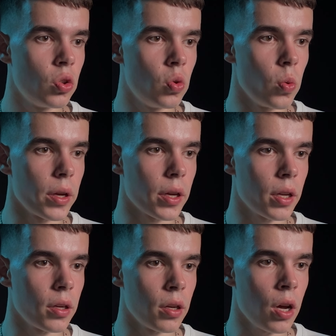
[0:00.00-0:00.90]
doing.
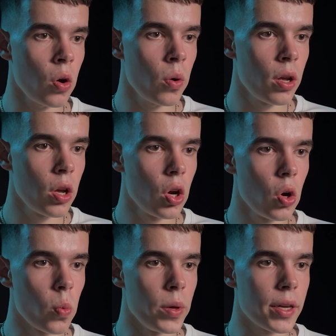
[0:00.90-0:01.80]
And now
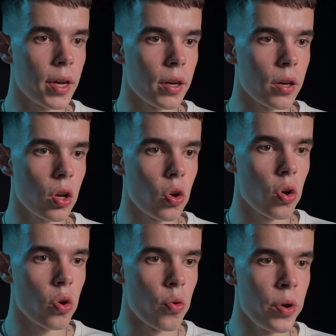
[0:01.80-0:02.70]
we can
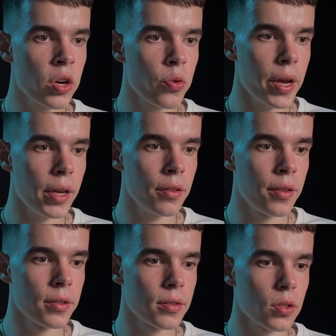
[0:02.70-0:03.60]
recreate
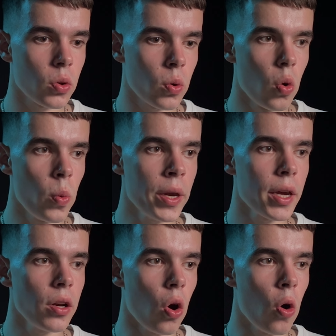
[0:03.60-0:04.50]
this. We
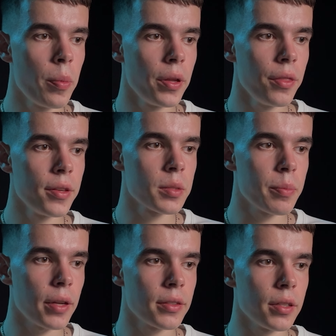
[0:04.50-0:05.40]
can open this
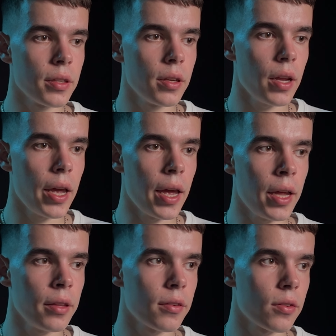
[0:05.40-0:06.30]
button
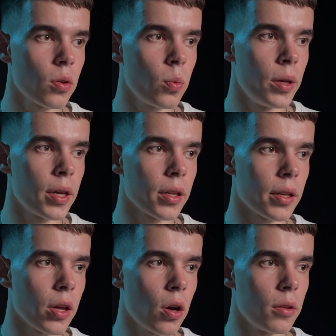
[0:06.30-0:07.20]
and we can
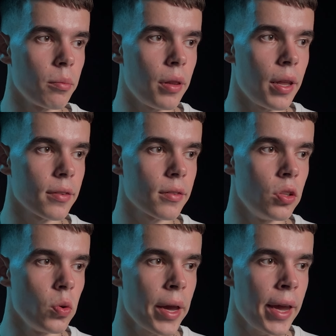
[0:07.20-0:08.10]
click on plus
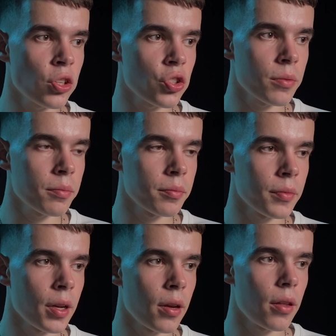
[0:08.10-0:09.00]
new action.
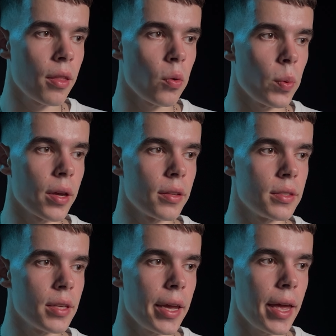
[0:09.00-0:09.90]
Then we can
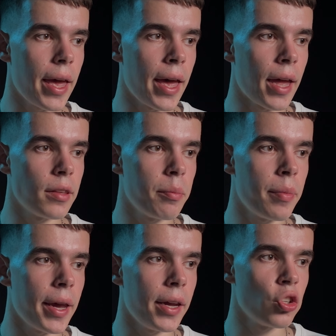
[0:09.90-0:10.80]
say add
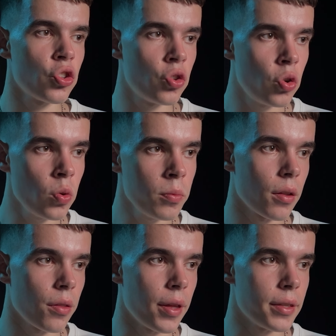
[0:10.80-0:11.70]
page 2,
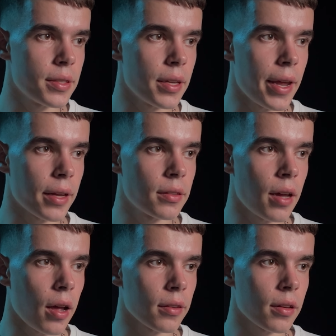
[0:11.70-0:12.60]
then select
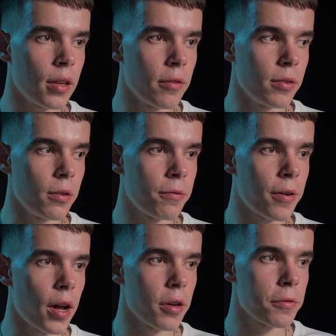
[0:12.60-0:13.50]
task level
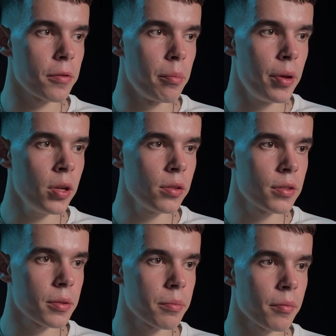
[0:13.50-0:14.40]
5 build,